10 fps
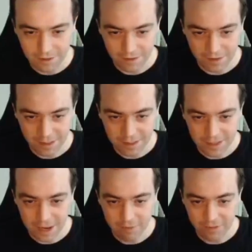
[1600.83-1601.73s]
this
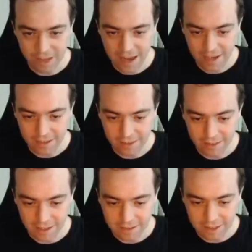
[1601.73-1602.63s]
type of attack in the
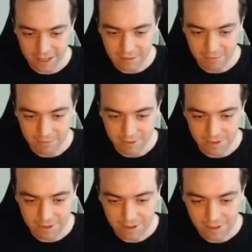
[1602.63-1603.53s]
next game,
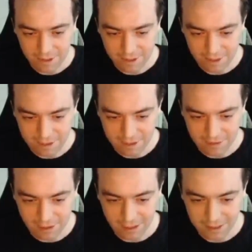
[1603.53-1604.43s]
because they
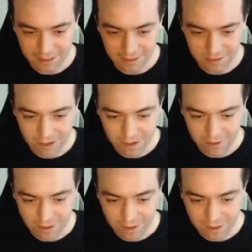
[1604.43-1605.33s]
realized how strong
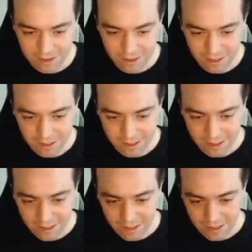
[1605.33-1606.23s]
it was.
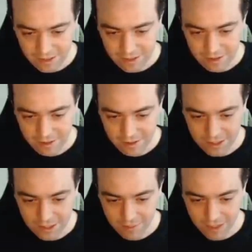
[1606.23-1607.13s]
So this looks
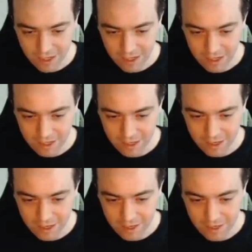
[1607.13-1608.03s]
intimidating,
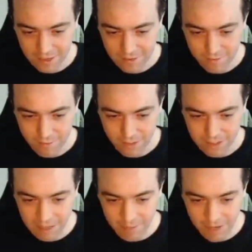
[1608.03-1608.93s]
but it's
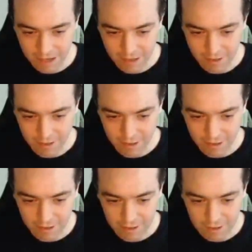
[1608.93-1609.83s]
aimed at you, so you
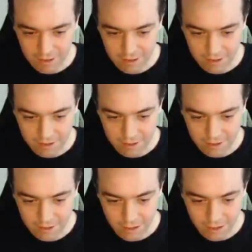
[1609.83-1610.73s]
just
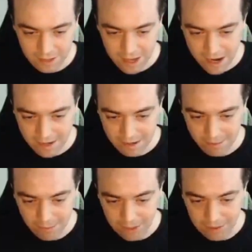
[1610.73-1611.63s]
dodge that,
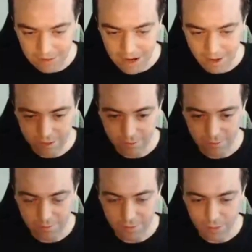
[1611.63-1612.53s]
wiggle around
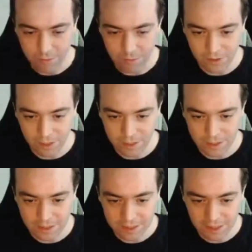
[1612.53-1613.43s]
bubble
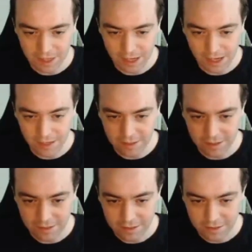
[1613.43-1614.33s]
bullets,
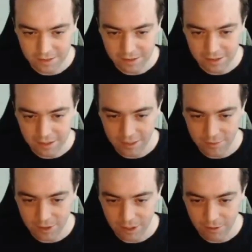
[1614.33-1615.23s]
and she dies
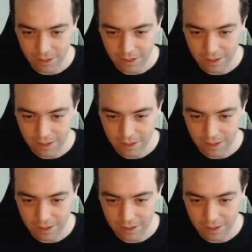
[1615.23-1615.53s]
pretty quick.